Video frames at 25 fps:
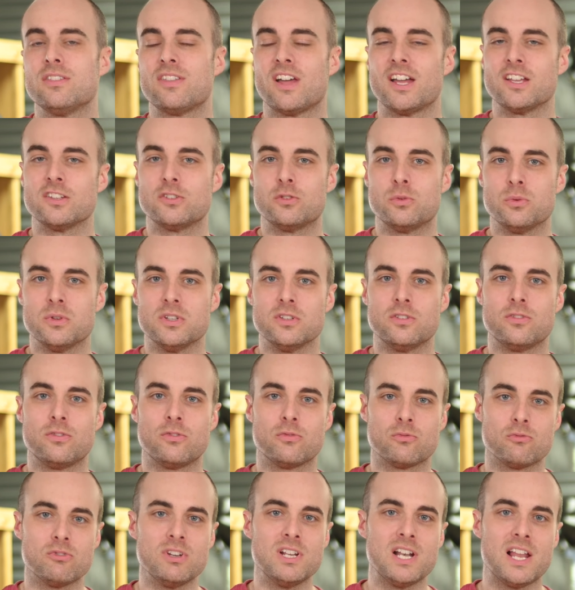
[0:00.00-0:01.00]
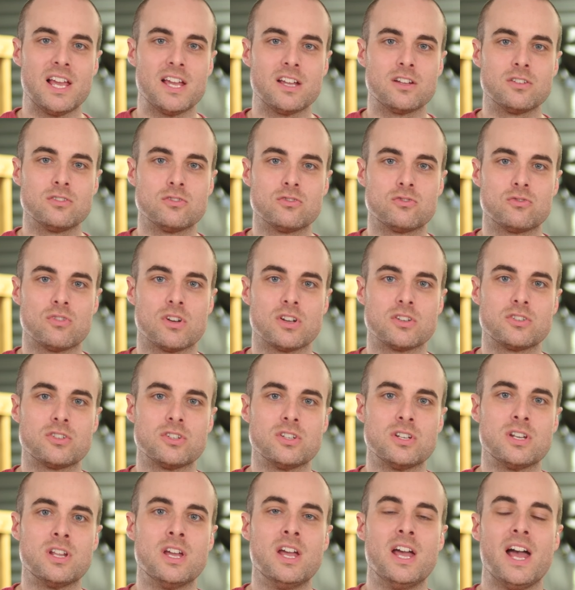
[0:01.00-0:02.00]
thanks to its three-layer
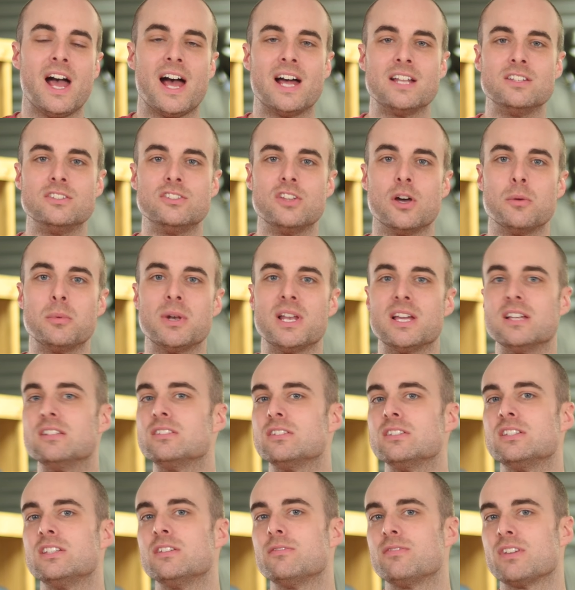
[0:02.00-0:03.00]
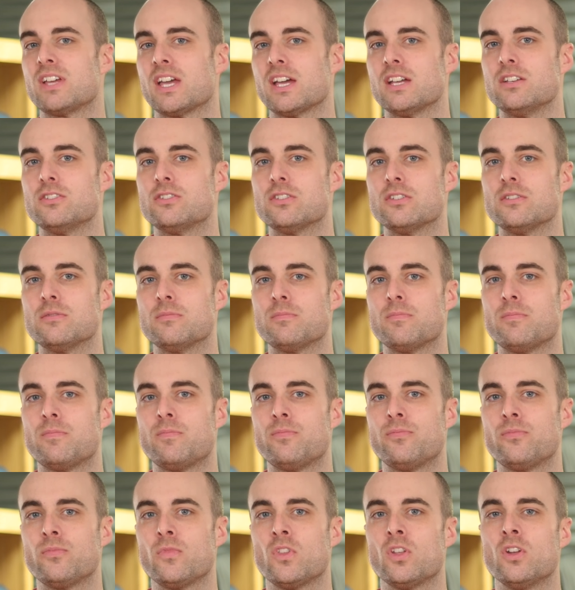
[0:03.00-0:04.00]
construction and AA certification.
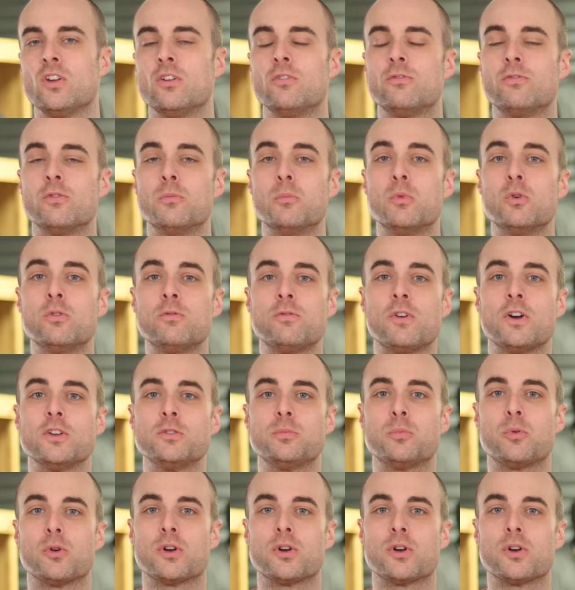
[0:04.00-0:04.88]
For more Weise